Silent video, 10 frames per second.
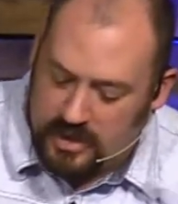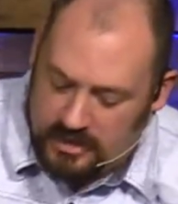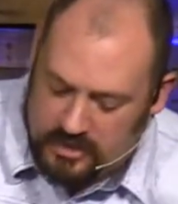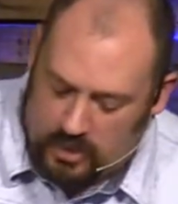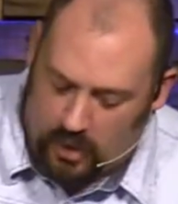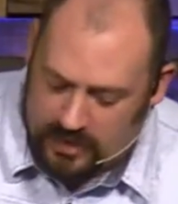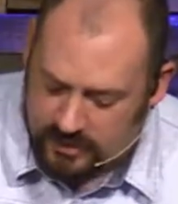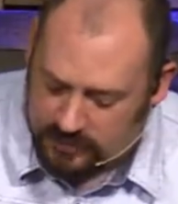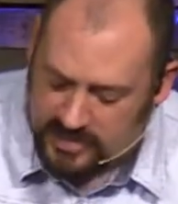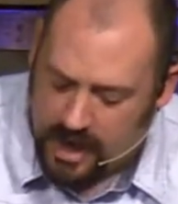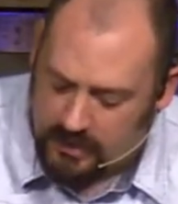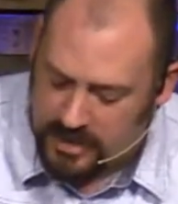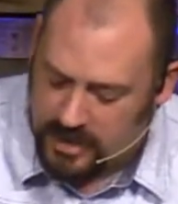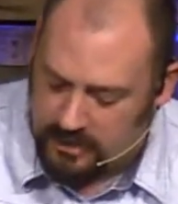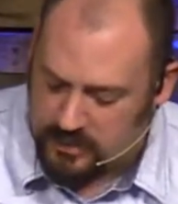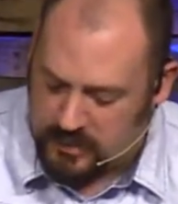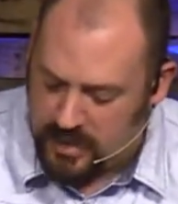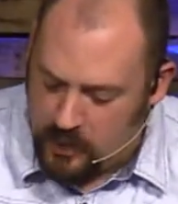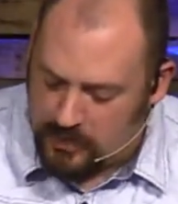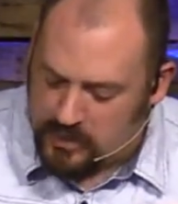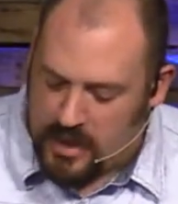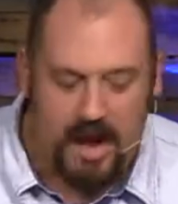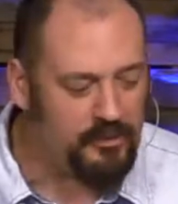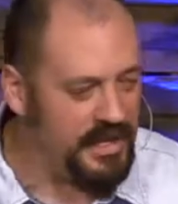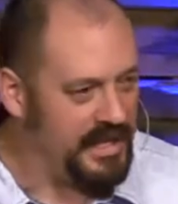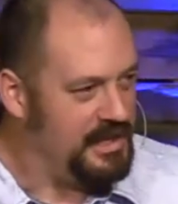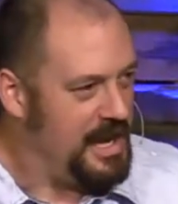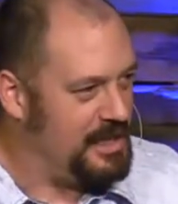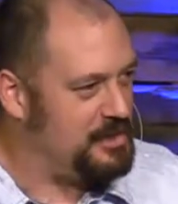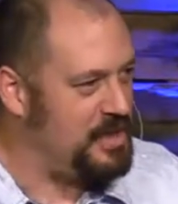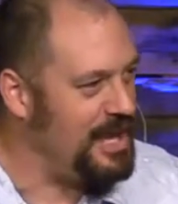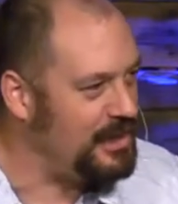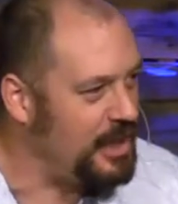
enjoy the retirement years with traveling and seeing the